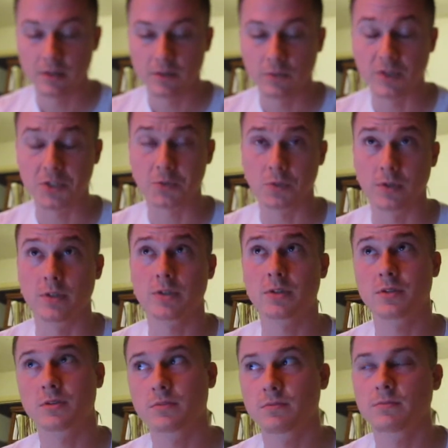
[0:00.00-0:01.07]
which
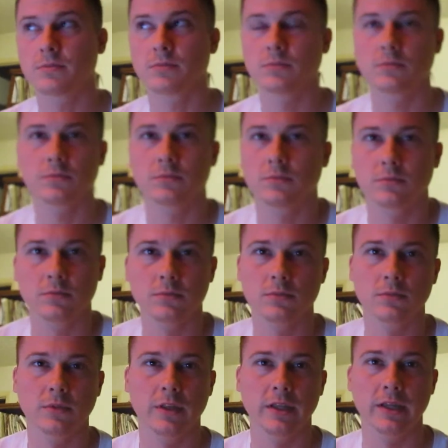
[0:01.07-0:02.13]
was
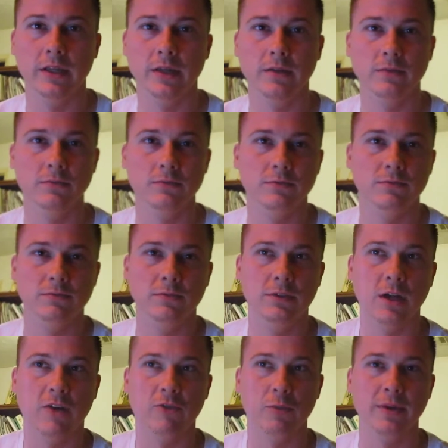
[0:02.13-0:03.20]
the
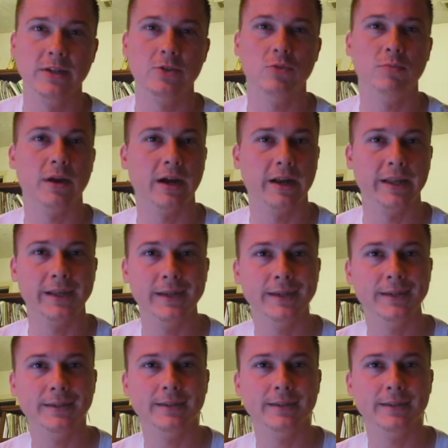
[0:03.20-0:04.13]
governmental body,